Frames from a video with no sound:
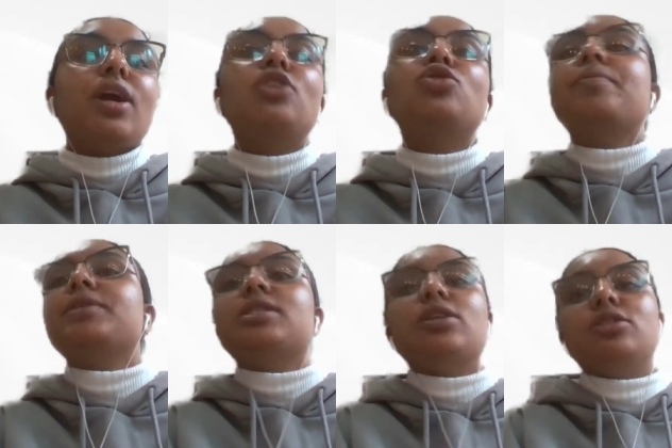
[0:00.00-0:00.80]

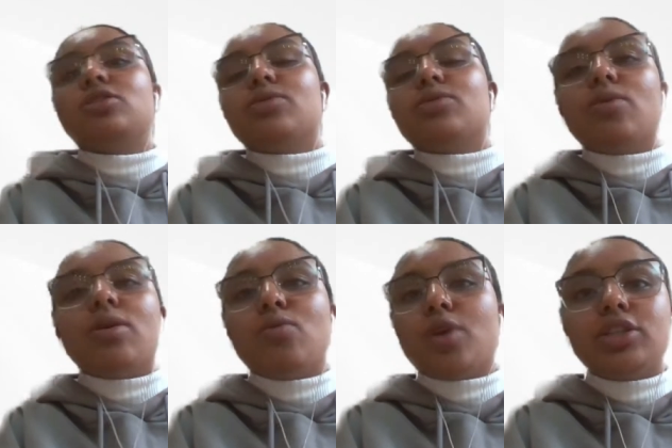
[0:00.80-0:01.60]
um,
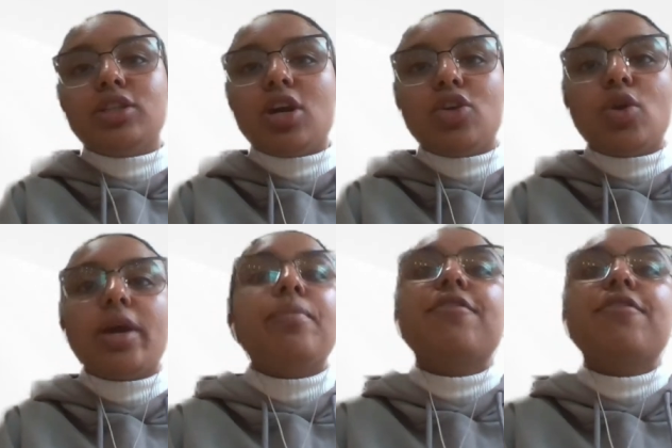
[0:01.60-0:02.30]
work done or a